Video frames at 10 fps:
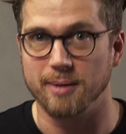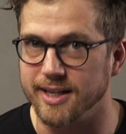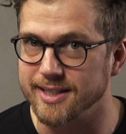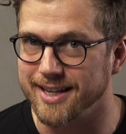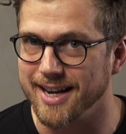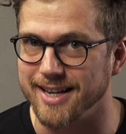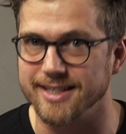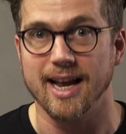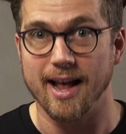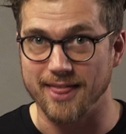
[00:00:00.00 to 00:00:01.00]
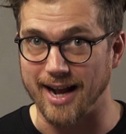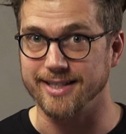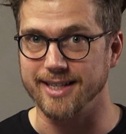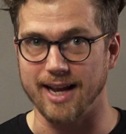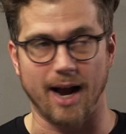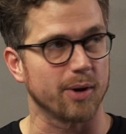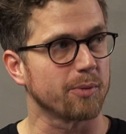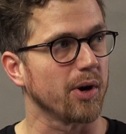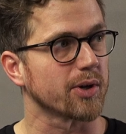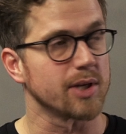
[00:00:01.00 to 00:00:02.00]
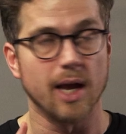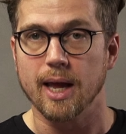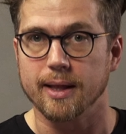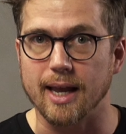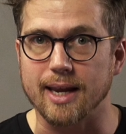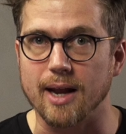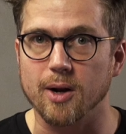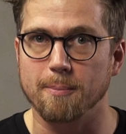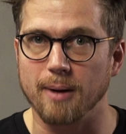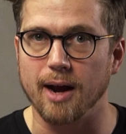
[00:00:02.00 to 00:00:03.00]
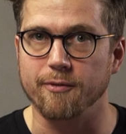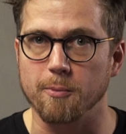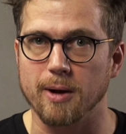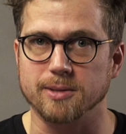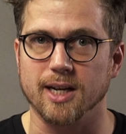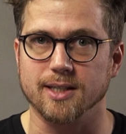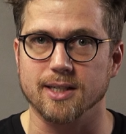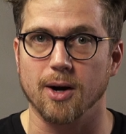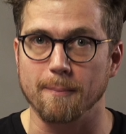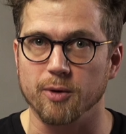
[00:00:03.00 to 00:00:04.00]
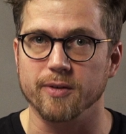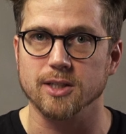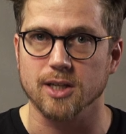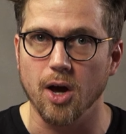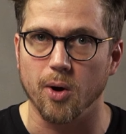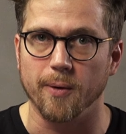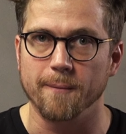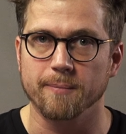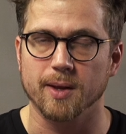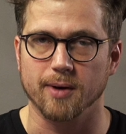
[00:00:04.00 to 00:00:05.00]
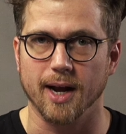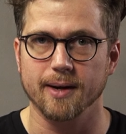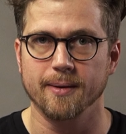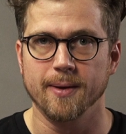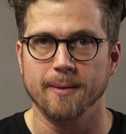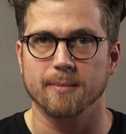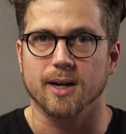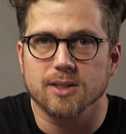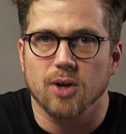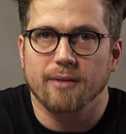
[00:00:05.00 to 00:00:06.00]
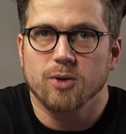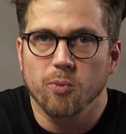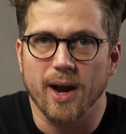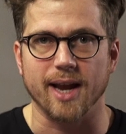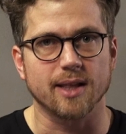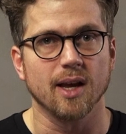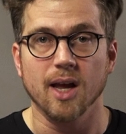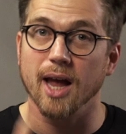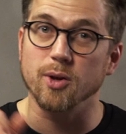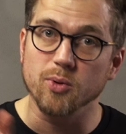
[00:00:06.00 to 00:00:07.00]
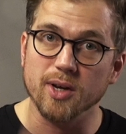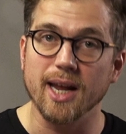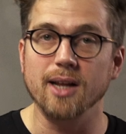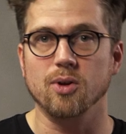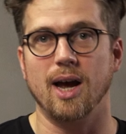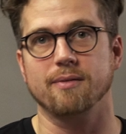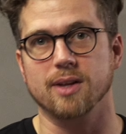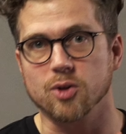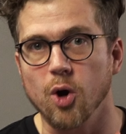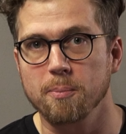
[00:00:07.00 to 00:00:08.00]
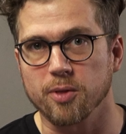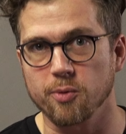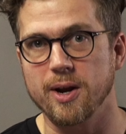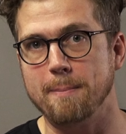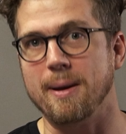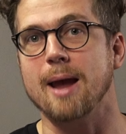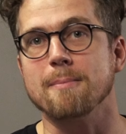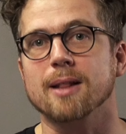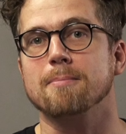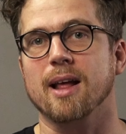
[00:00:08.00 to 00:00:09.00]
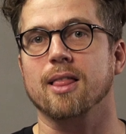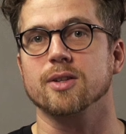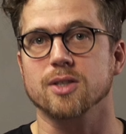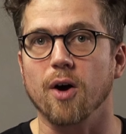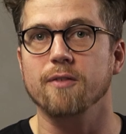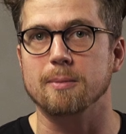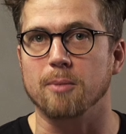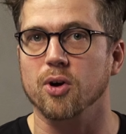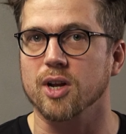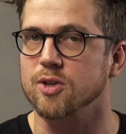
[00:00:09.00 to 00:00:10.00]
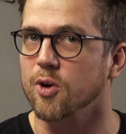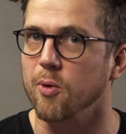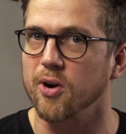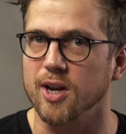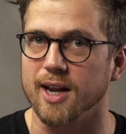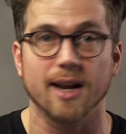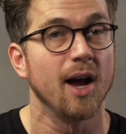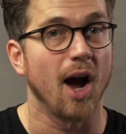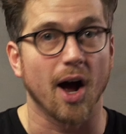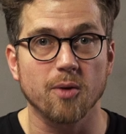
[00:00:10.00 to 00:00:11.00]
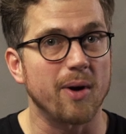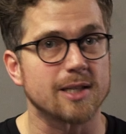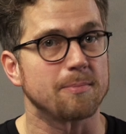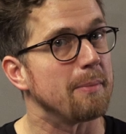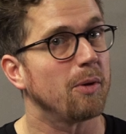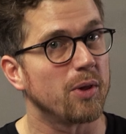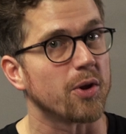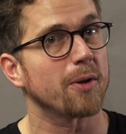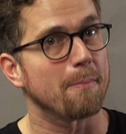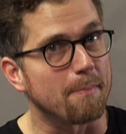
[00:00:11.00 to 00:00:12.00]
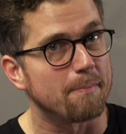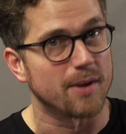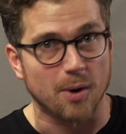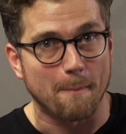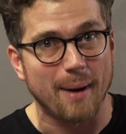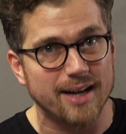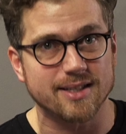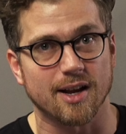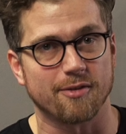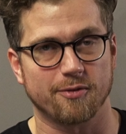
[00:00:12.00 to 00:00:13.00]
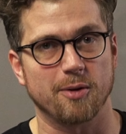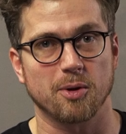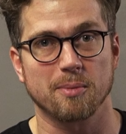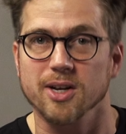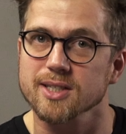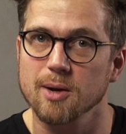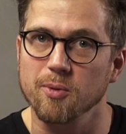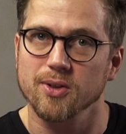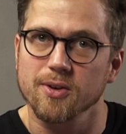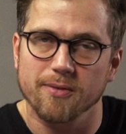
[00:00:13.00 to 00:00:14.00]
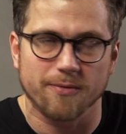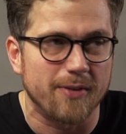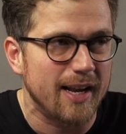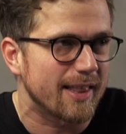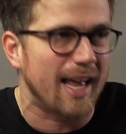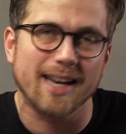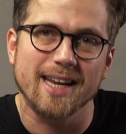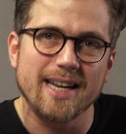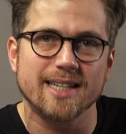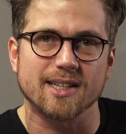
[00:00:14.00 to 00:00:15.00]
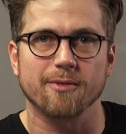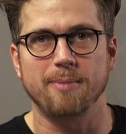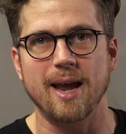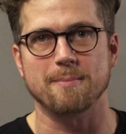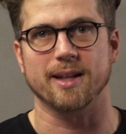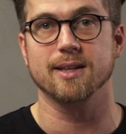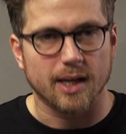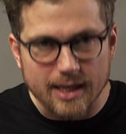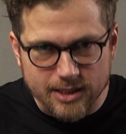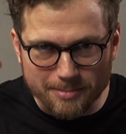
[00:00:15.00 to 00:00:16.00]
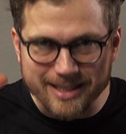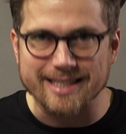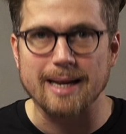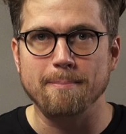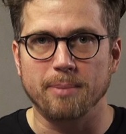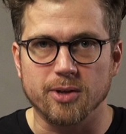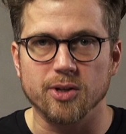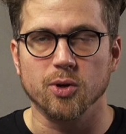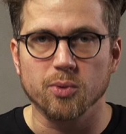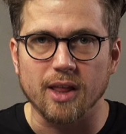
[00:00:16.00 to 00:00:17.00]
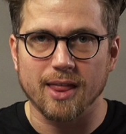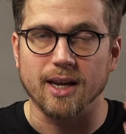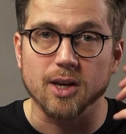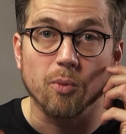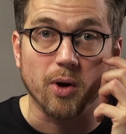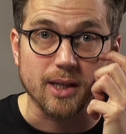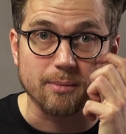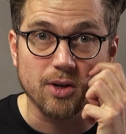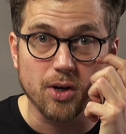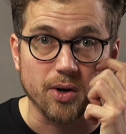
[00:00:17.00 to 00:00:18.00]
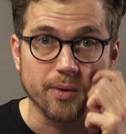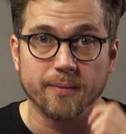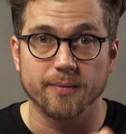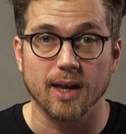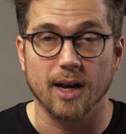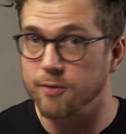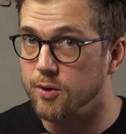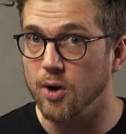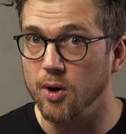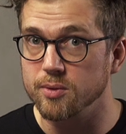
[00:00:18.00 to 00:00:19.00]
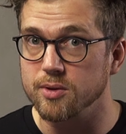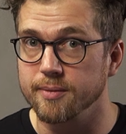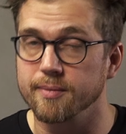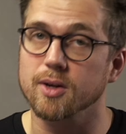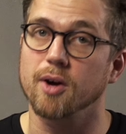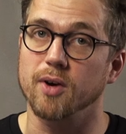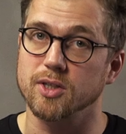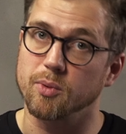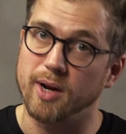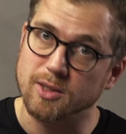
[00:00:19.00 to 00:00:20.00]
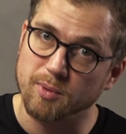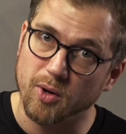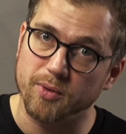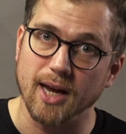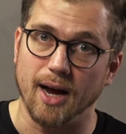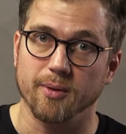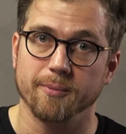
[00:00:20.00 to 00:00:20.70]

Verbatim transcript: but it's the case. That's how it works. They cannot buy from websites that are moving slow, right? Because you have to wait, and you need to have the top 3 payment methods of the market you're working in. Otherwise, people will not, you know, buy stuff from you because they want to feel that ease of payment. It needs to be simple to do the thing you want them to do. And if you don't, conversion rates will go down.